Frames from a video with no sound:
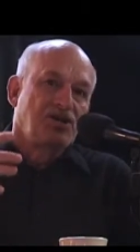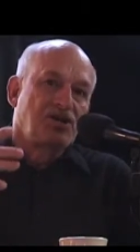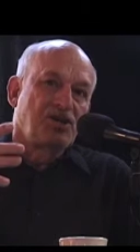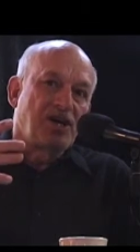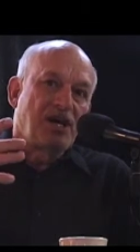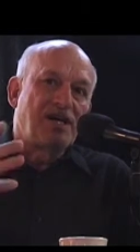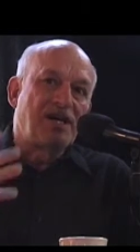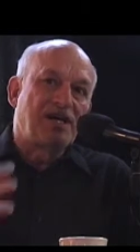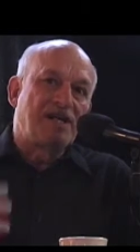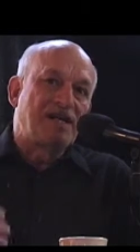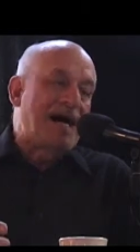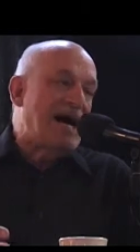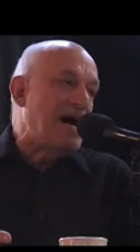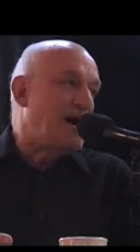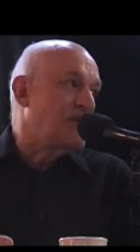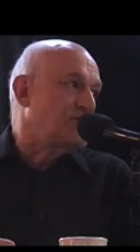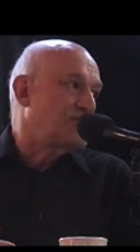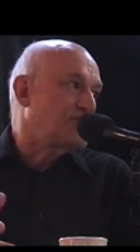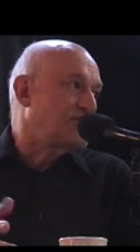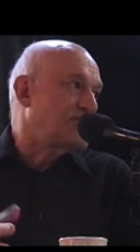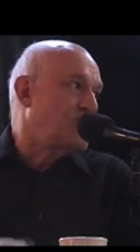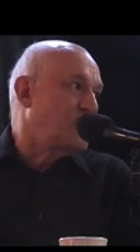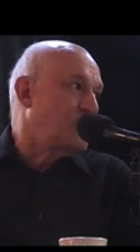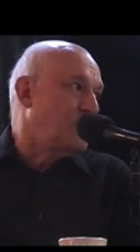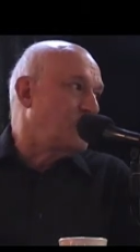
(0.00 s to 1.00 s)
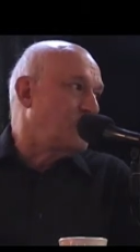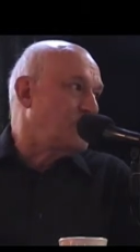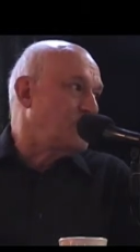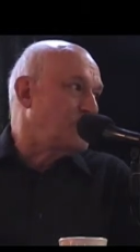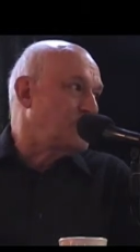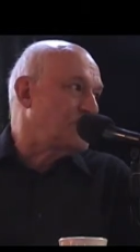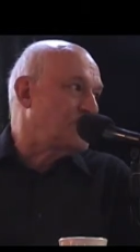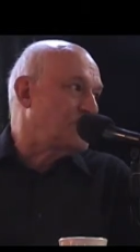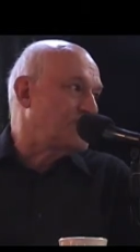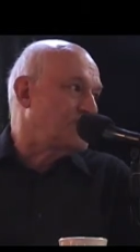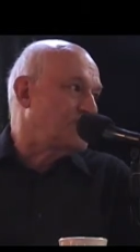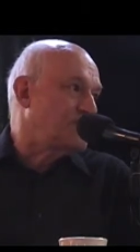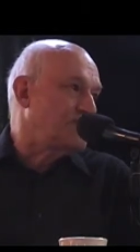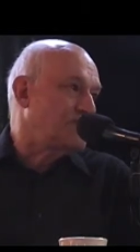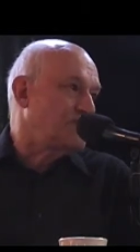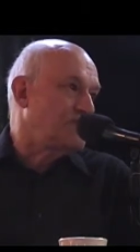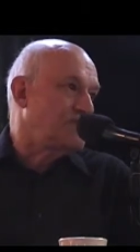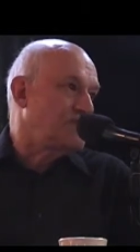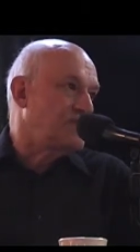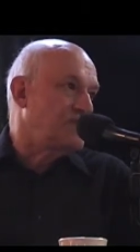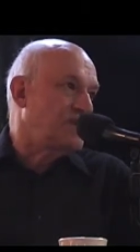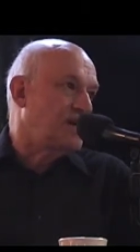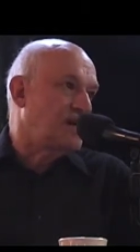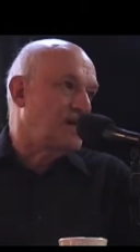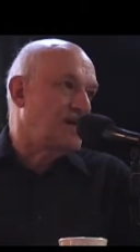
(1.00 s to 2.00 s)
shutting down schools
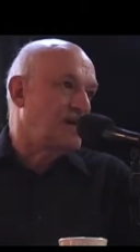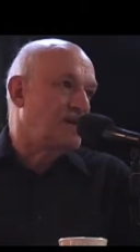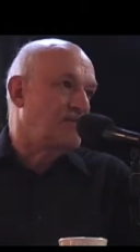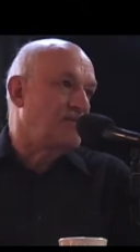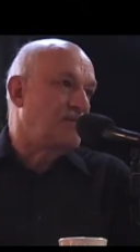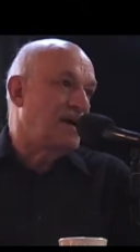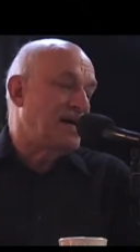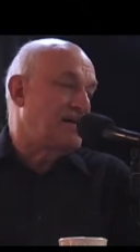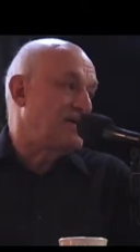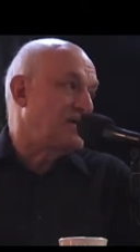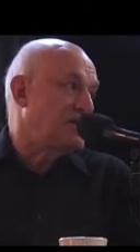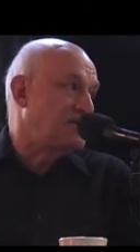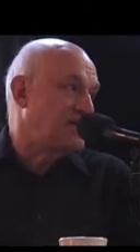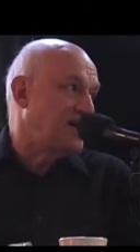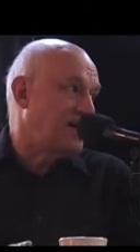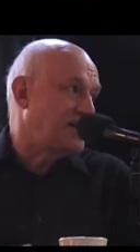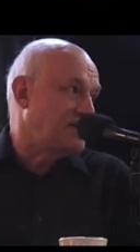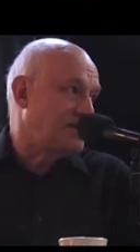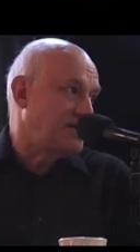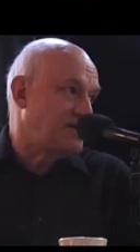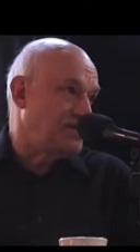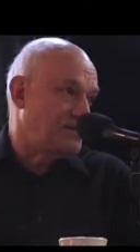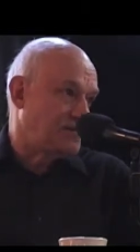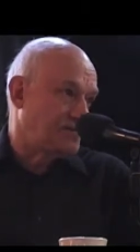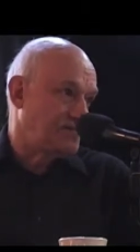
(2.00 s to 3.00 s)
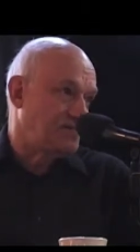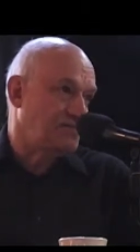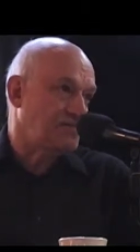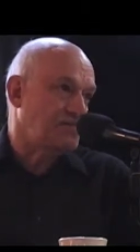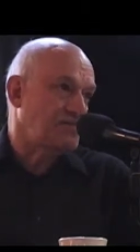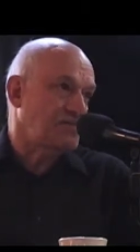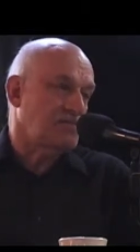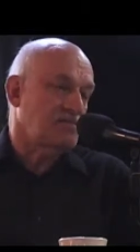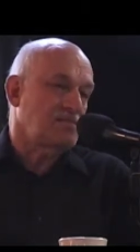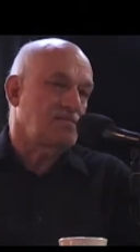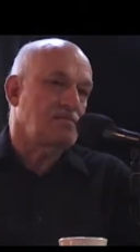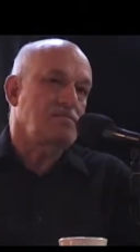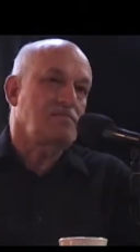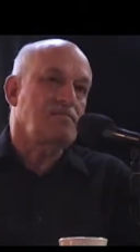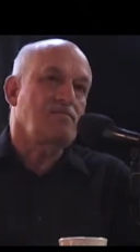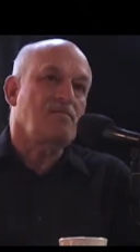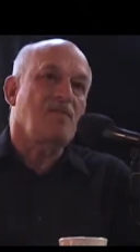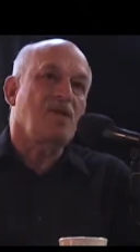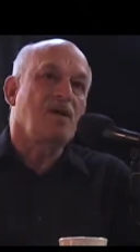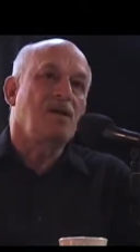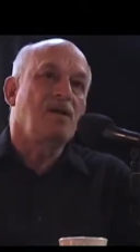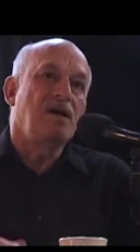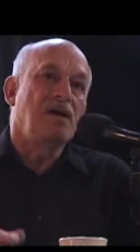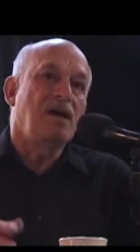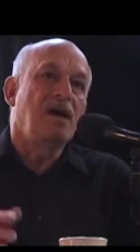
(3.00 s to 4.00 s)
by the dozen,
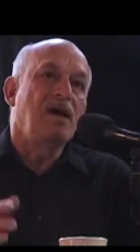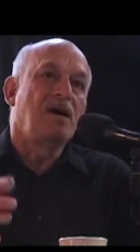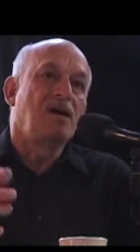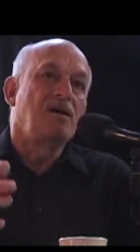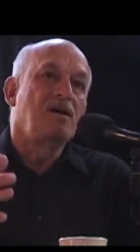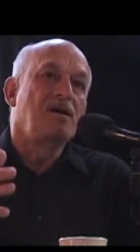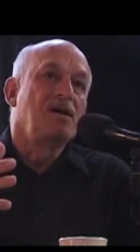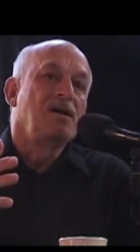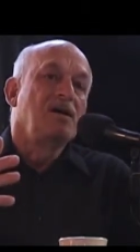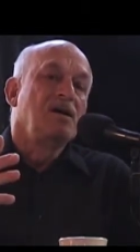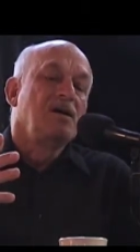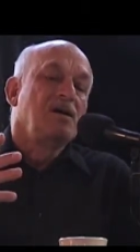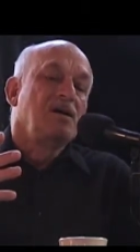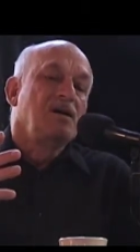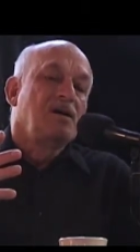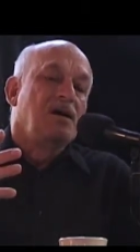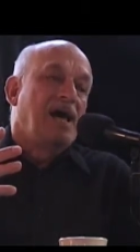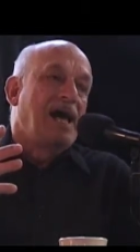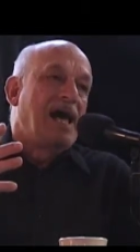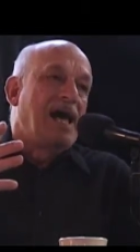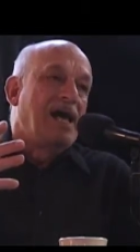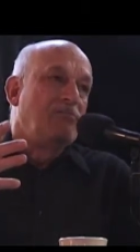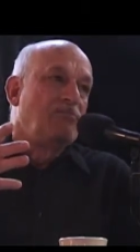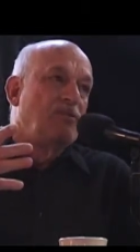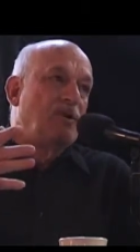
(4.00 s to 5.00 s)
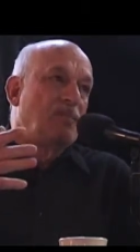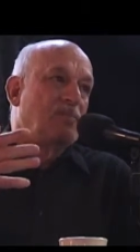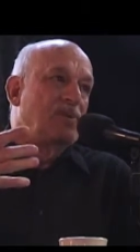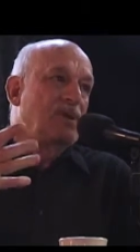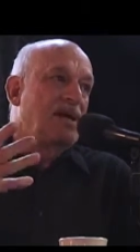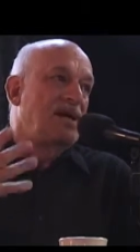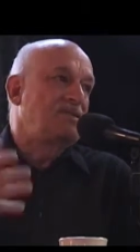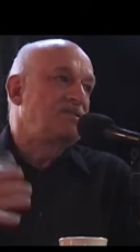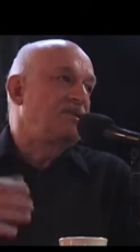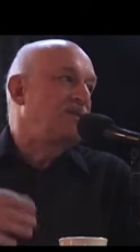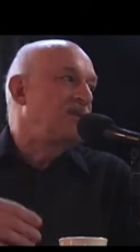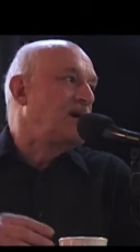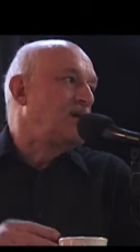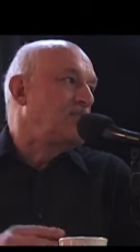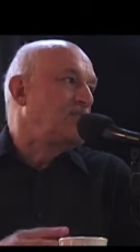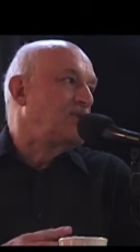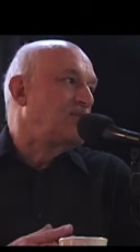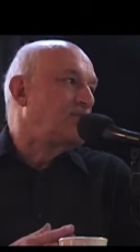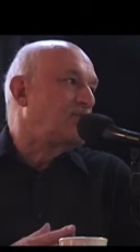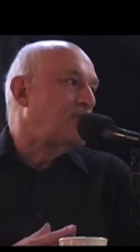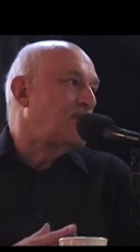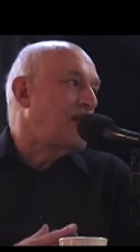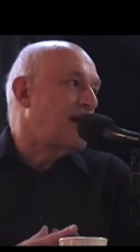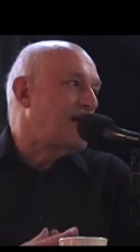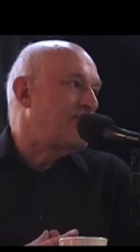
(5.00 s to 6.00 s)
and replacing them
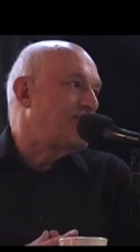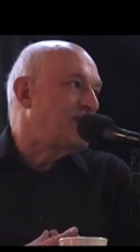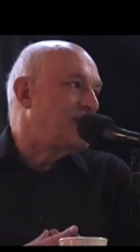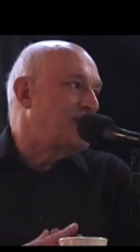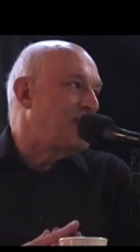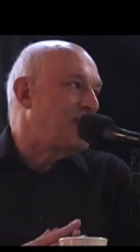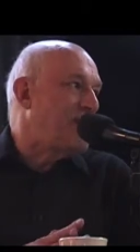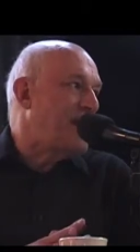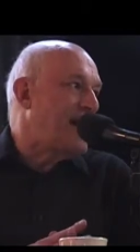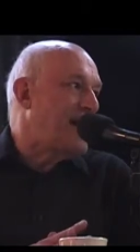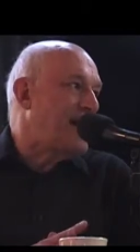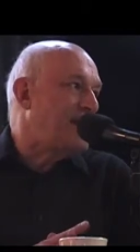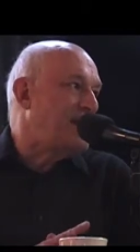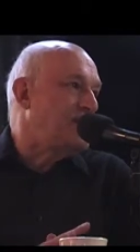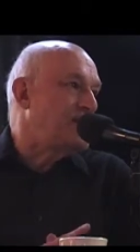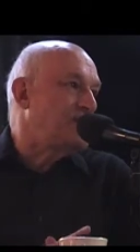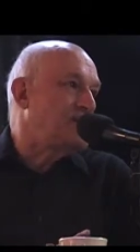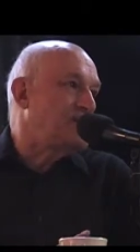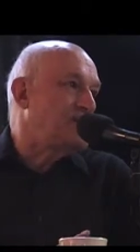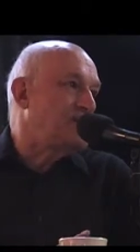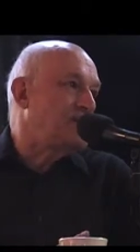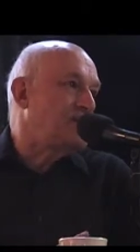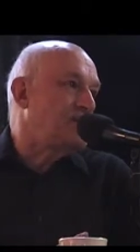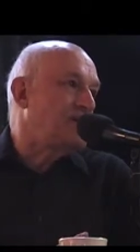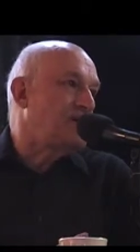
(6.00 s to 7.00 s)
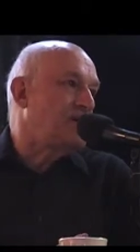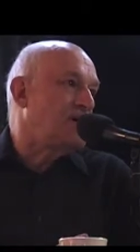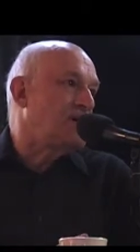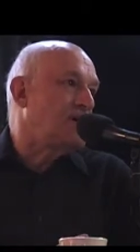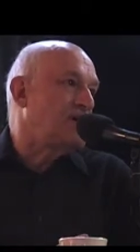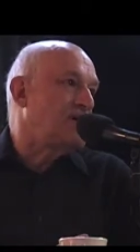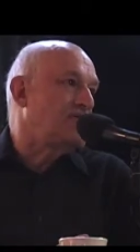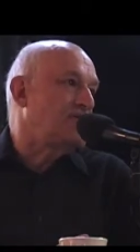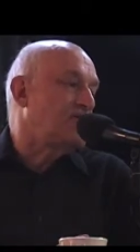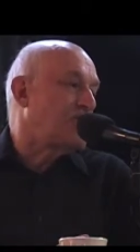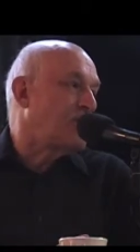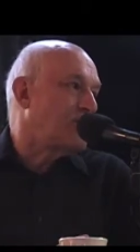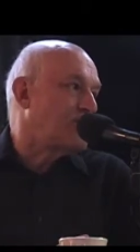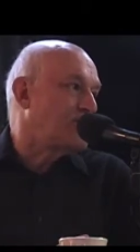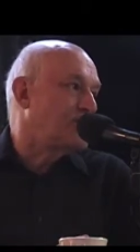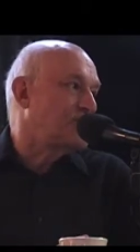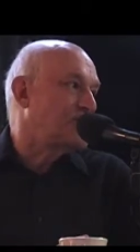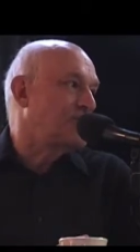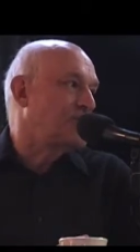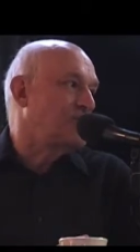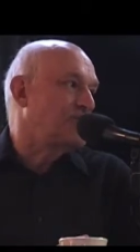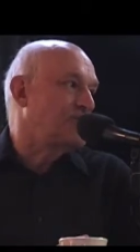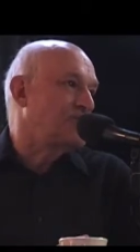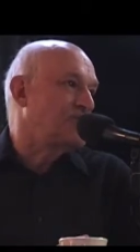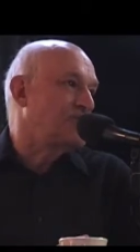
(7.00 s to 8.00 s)
with privately managed charter
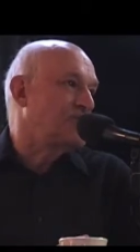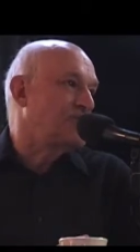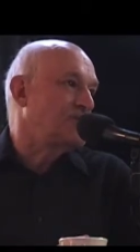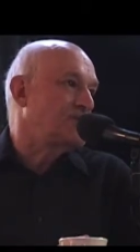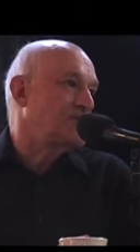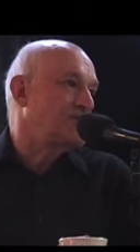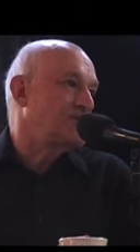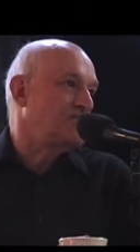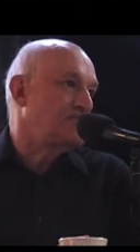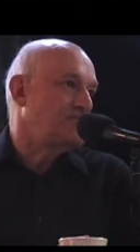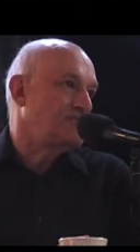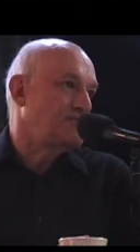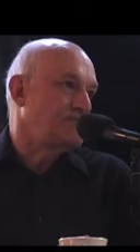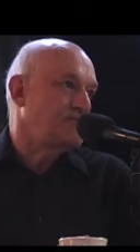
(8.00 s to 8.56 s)
schools.